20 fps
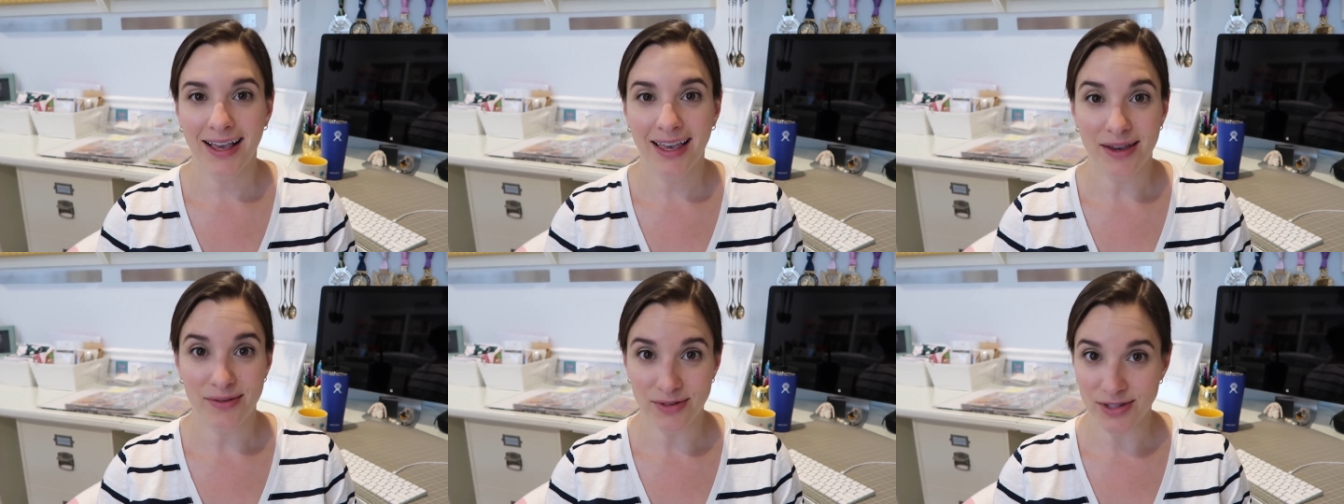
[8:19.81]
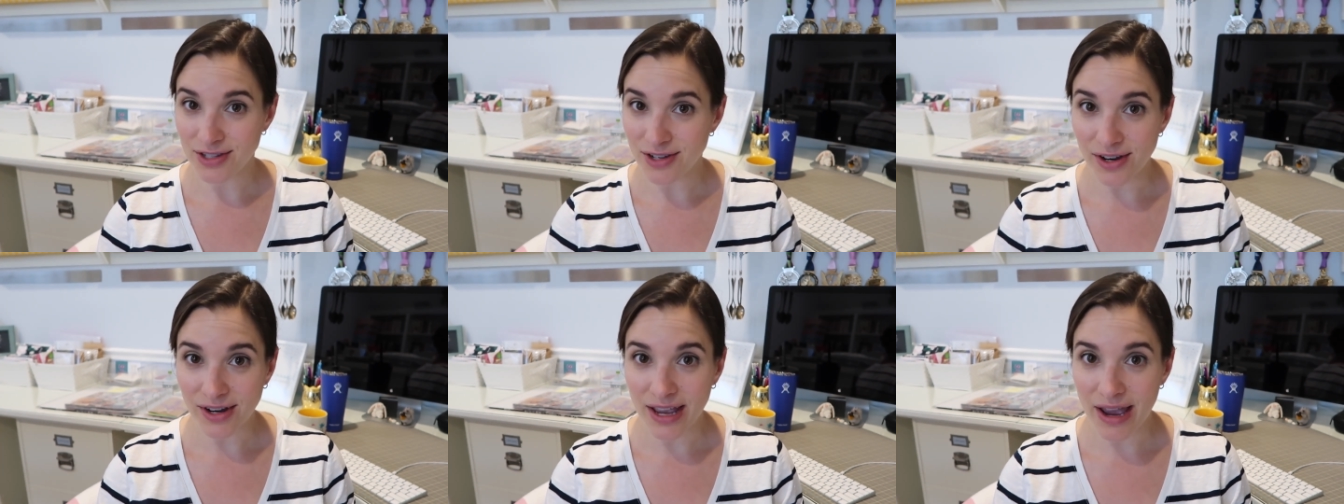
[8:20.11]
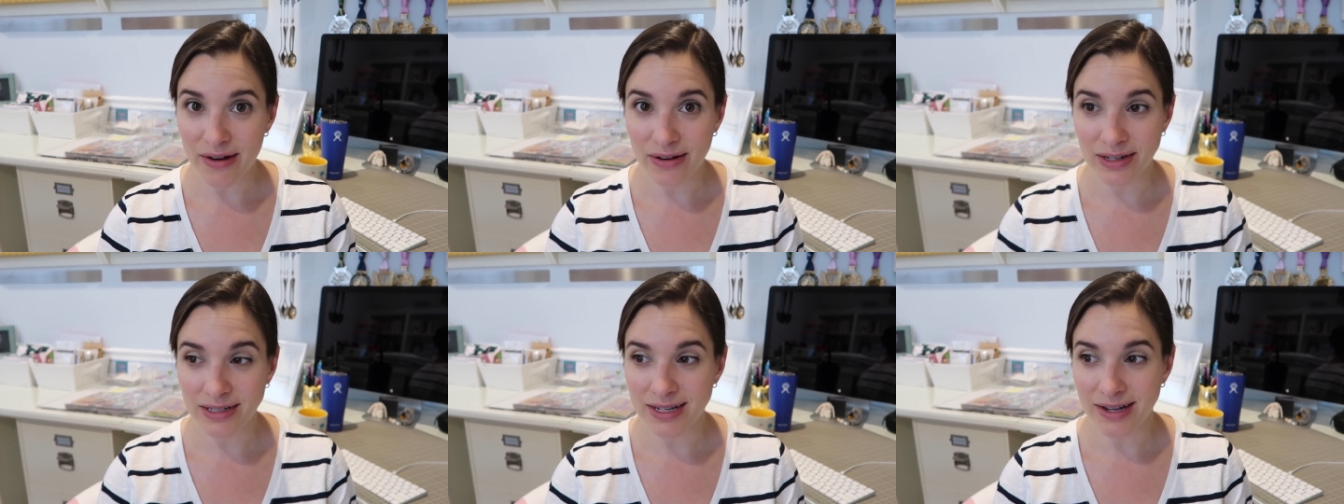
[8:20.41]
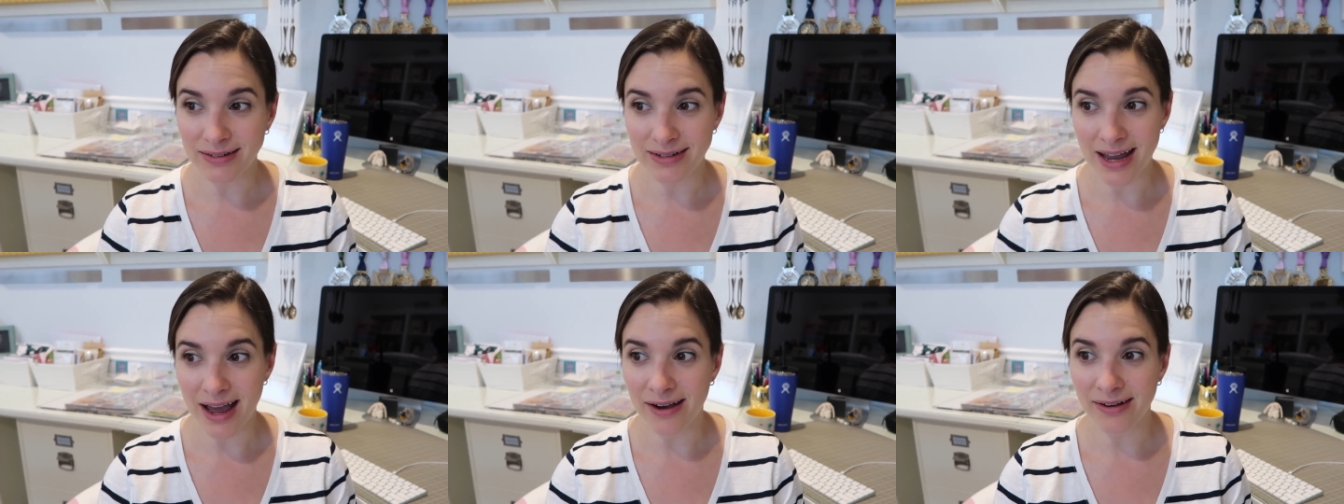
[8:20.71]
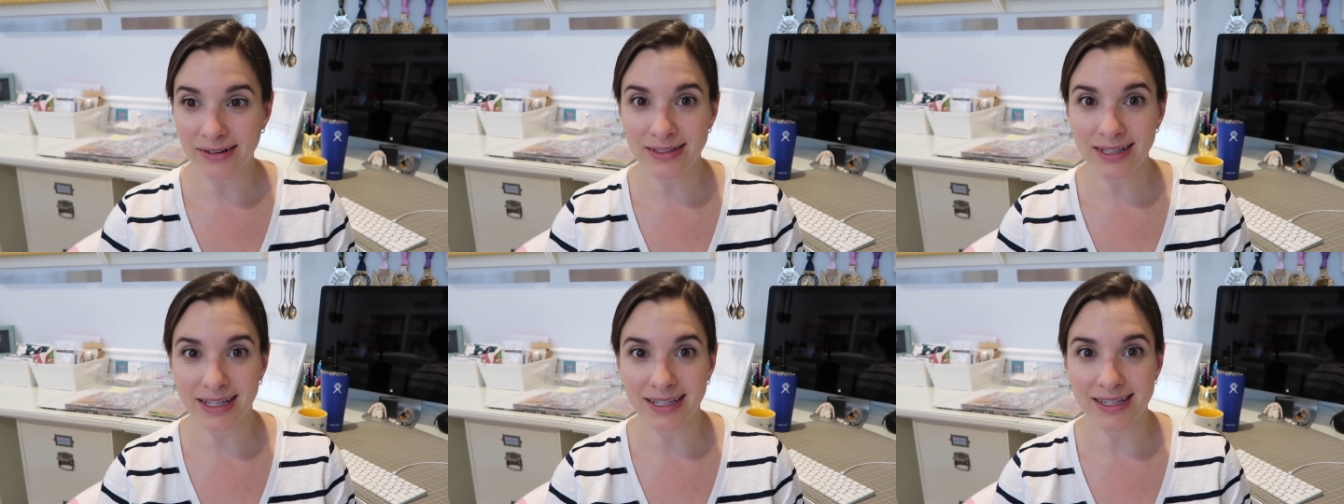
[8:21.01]
Can we start counting down
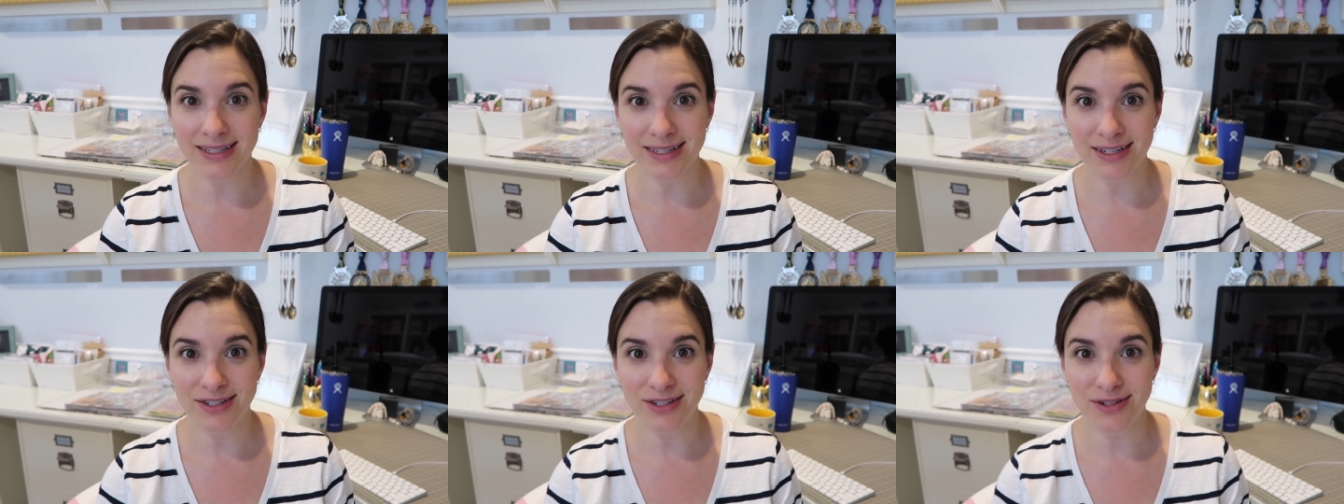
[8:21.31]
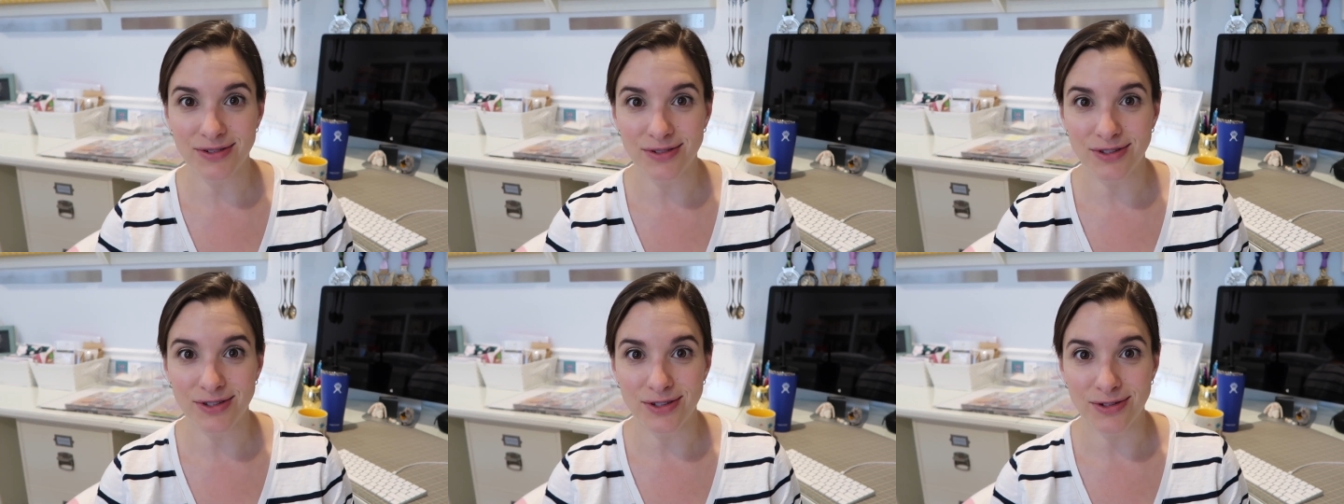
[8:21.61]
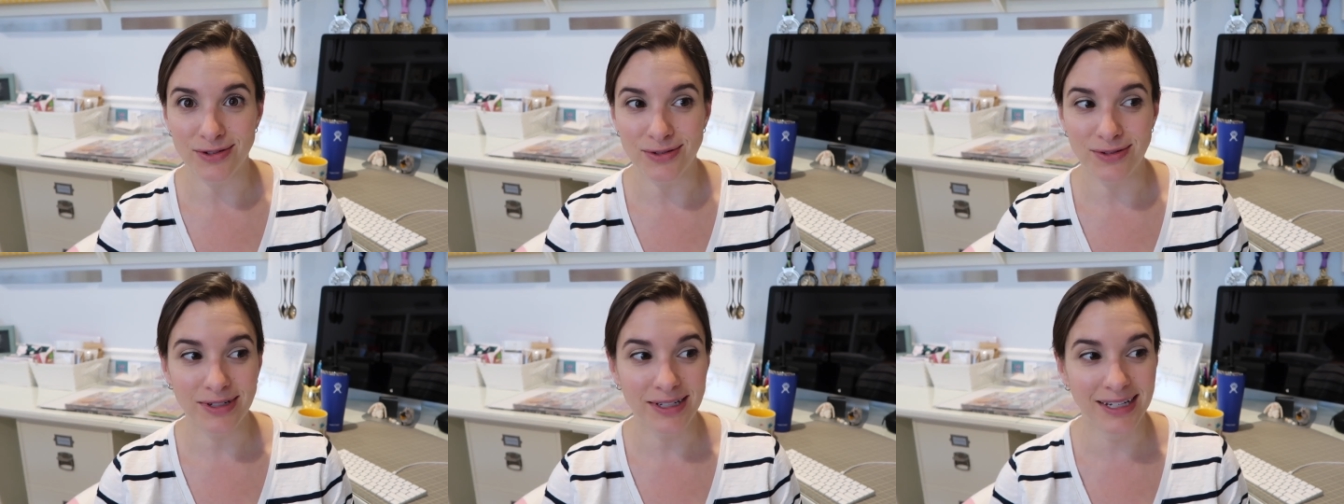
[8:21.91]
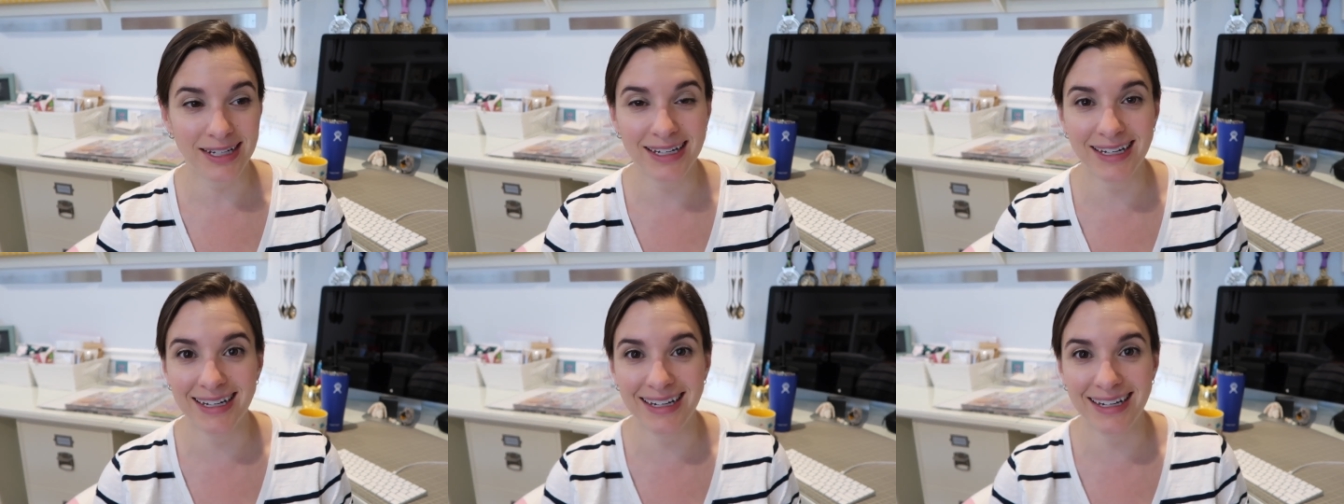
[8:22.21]
now? Like, is it too soon?